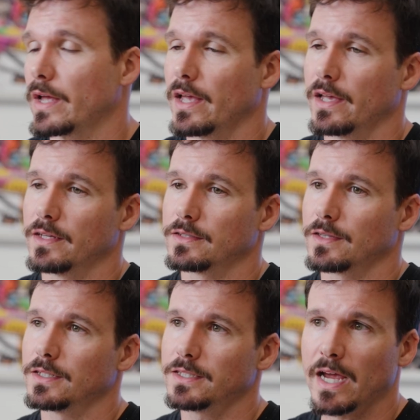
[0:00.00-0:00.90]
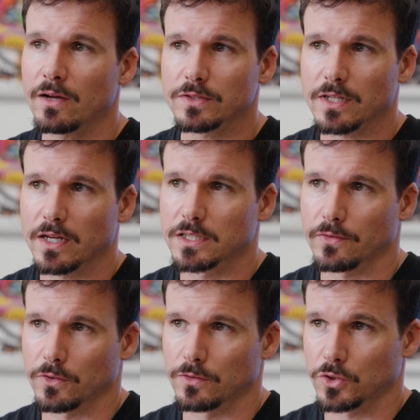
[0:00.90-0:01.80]
And the downsides
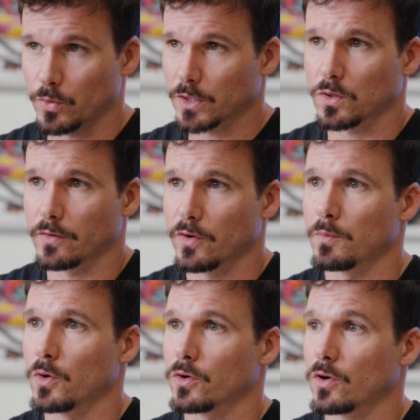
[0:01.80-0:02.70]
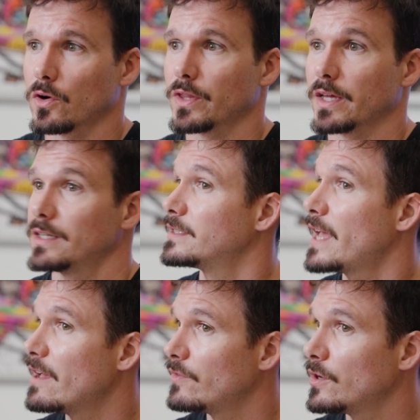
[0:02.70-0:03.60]
of a direct drive hub motor are that it's
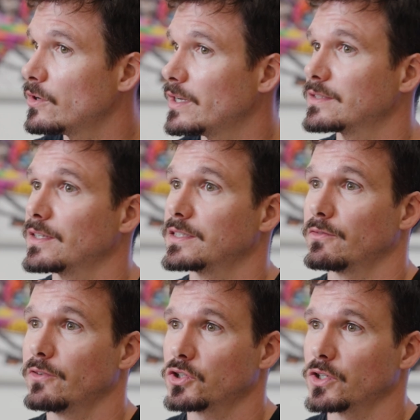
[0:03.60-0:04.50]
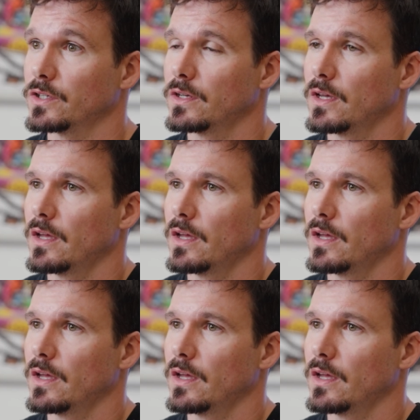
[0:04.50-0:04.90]
heavier, it's less efficient,